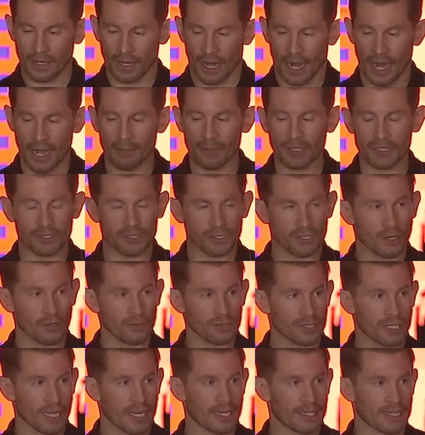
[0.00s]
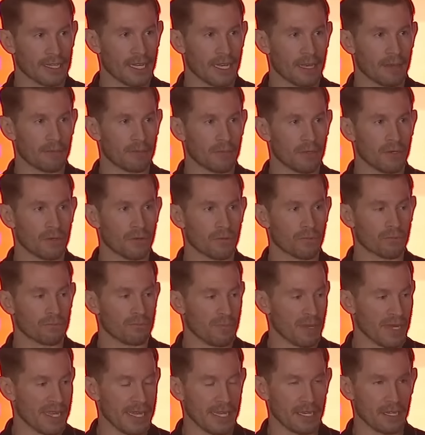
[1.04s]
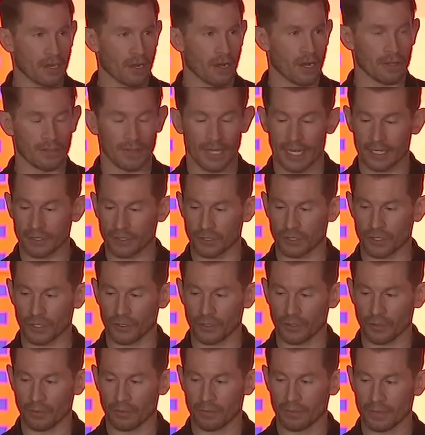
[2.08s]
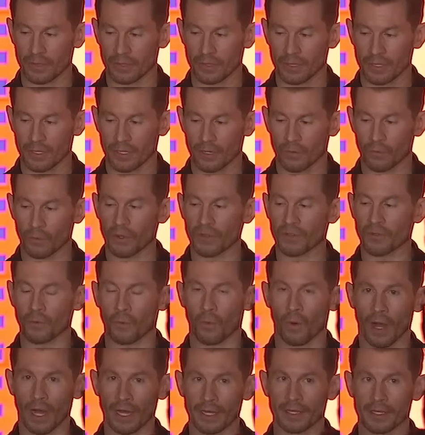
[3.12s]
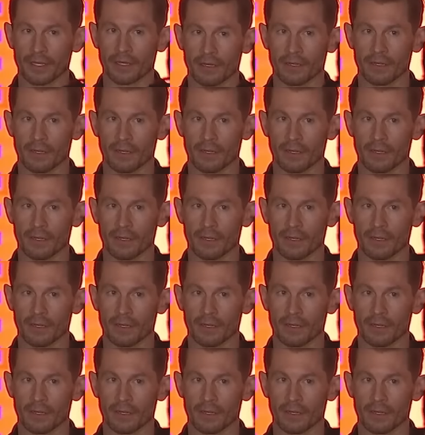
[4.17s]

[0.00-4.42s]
I'm associating them being on that Zoom with what?